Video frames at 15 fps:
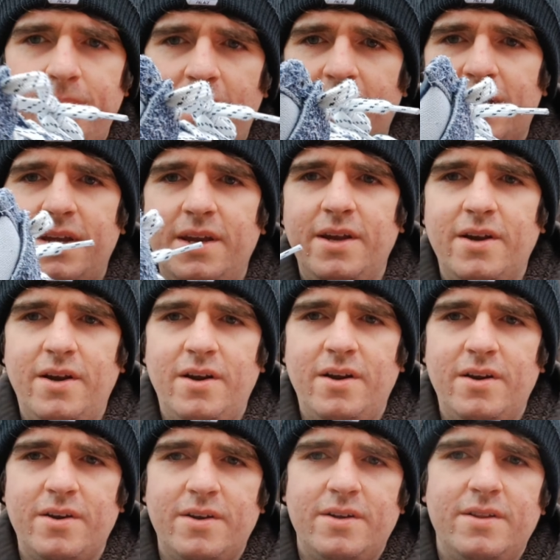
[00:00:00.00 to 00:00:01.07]
back
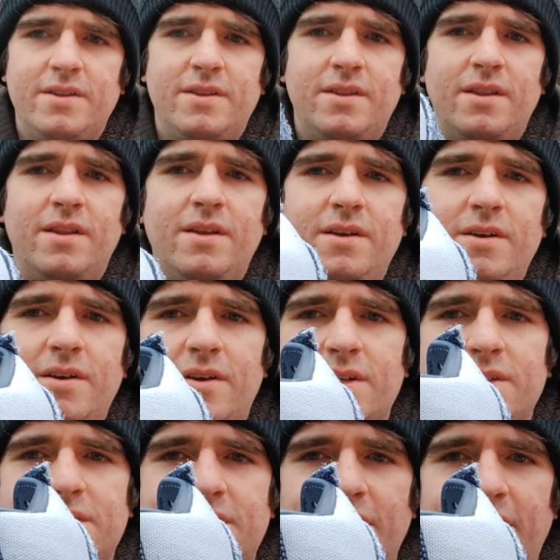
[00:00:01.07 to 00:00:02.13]
here, you
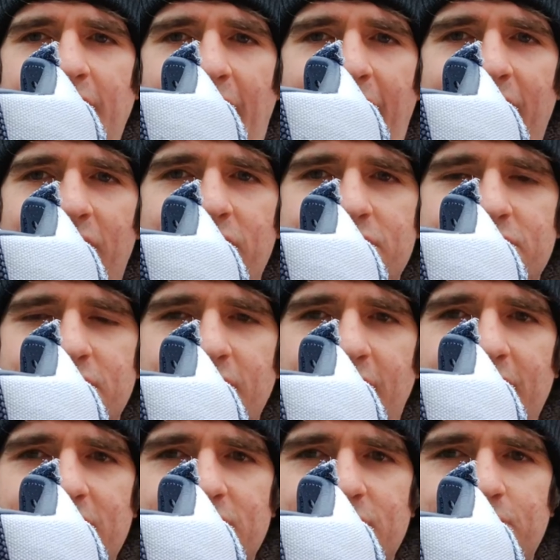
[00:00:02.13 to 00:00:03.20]
can see that also.
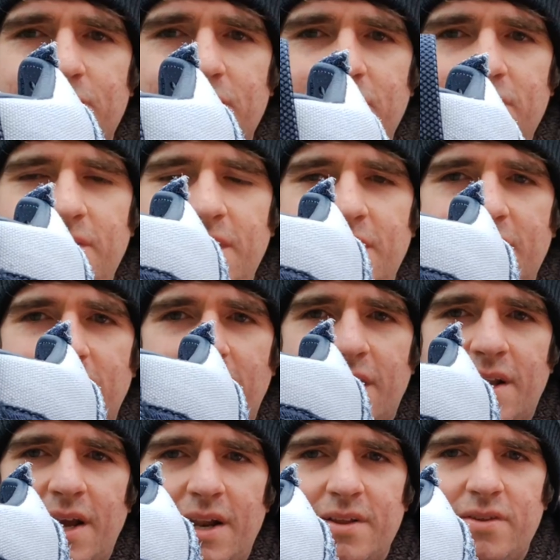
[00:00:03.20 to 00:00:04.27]
That is pretty unique. They
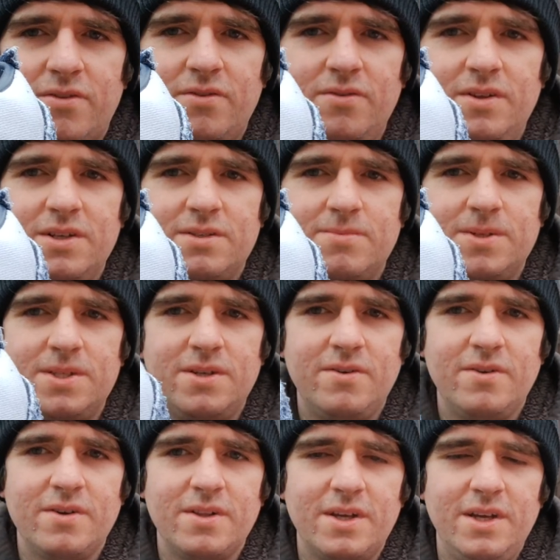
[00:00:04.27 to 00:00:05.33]
kind of threw this
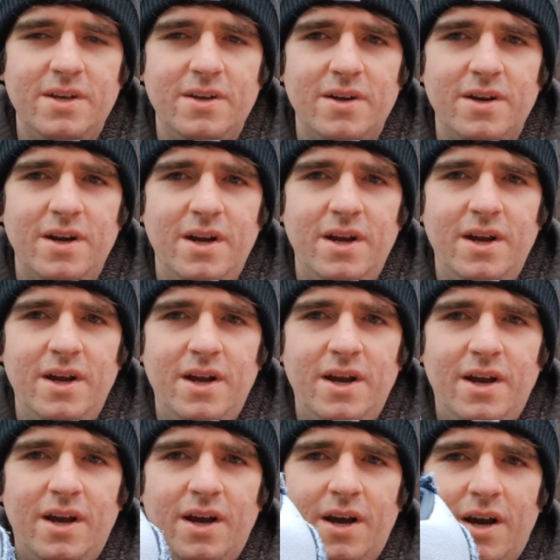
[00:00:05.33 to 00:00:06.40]
material here
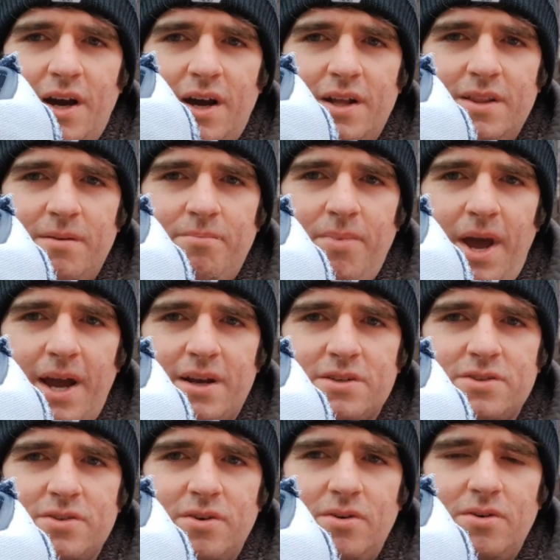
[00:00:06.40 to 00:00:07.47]
on the back
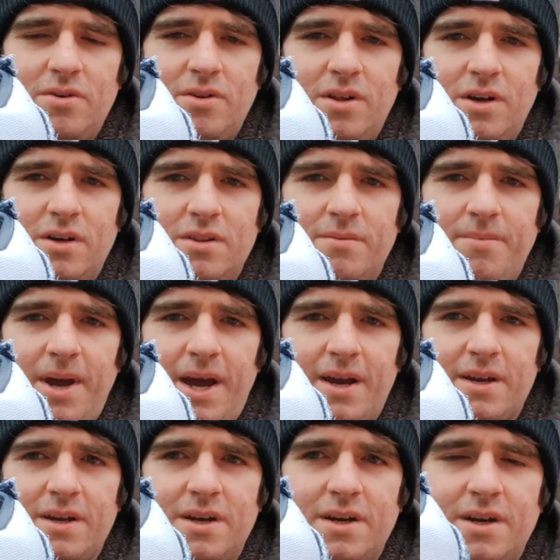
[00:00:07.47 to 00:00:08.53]
sole, on the back.